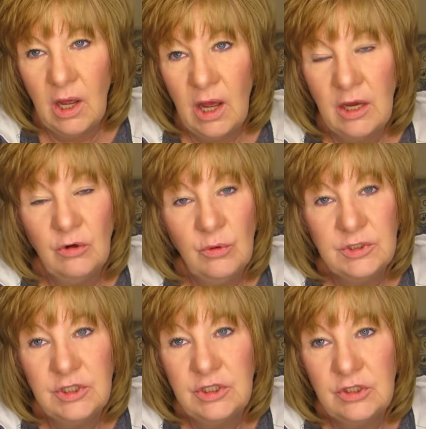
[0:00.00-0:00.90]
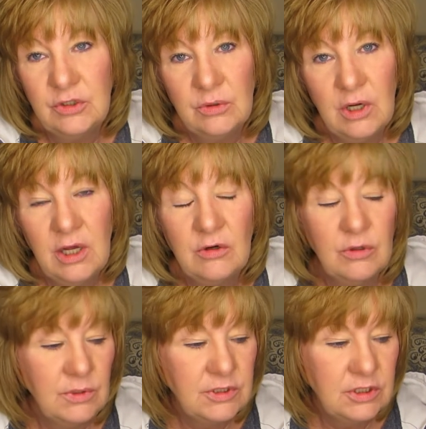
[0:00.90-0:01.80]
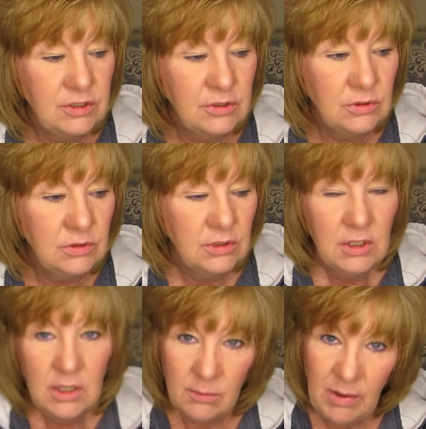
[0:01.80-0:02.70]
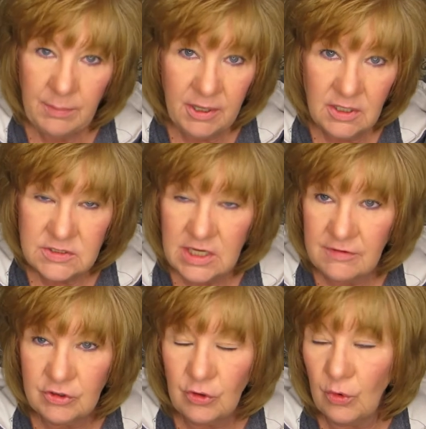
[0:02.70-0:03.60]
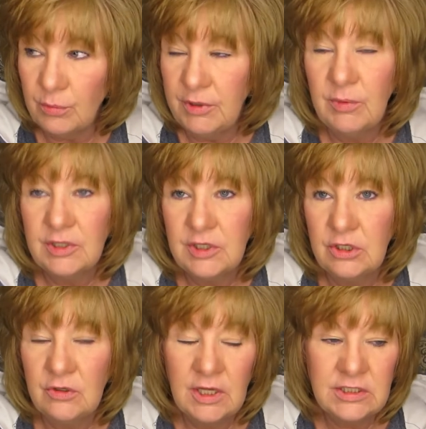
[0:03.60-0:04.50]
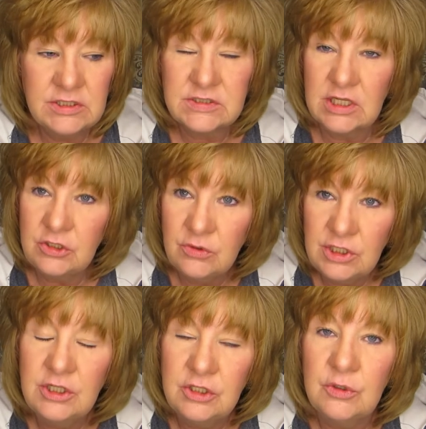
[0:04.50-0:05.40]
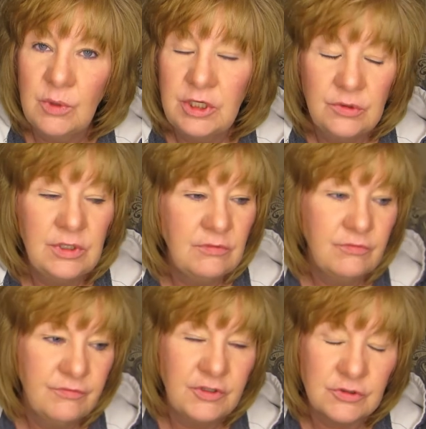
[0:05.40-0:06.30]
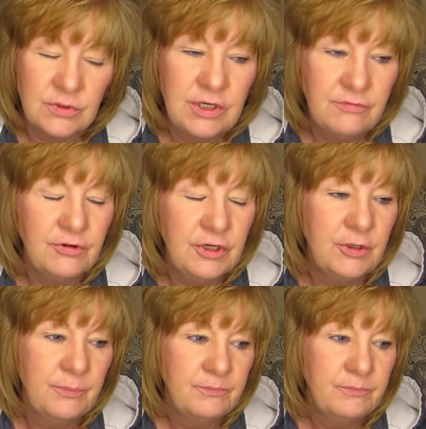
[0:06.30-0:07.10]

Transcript: I don't know what to do. I don't know what to do. And my parents never told me what to do. They just said, you need to do what you need feels right for you.